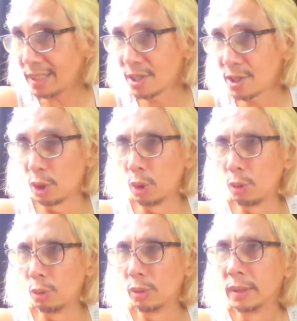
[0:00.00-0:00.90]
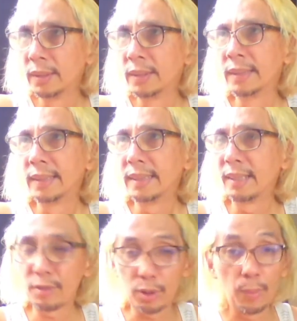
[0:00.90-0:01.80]
So,
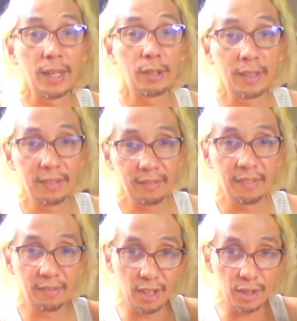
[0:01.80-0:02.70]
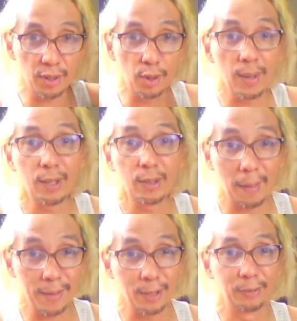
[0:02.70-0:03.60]
this was a really good
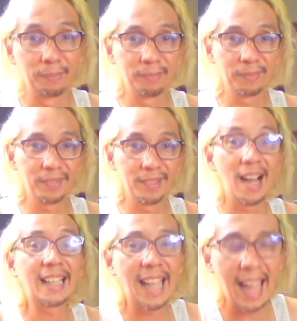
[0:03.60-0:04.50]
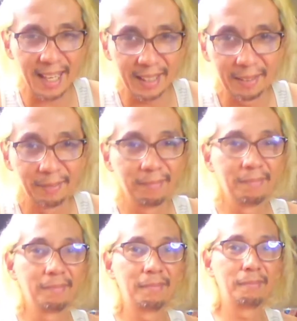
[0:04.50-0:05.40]
episode. Again,
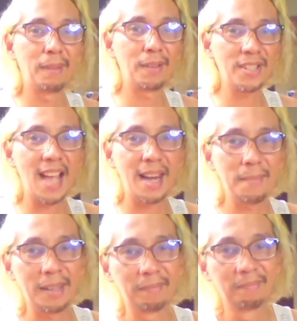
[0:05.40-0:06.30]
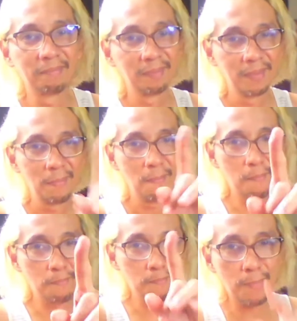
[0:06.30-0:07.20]
by this anime.
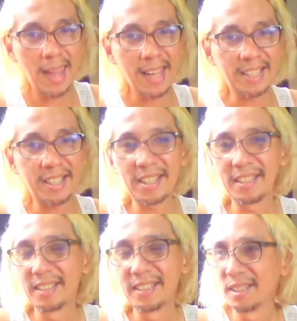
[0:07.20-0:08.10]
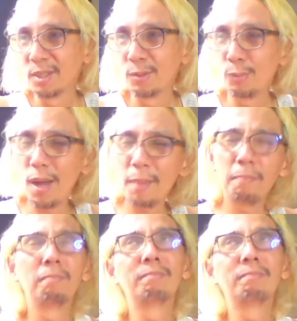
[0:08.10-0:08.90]
Pace. What?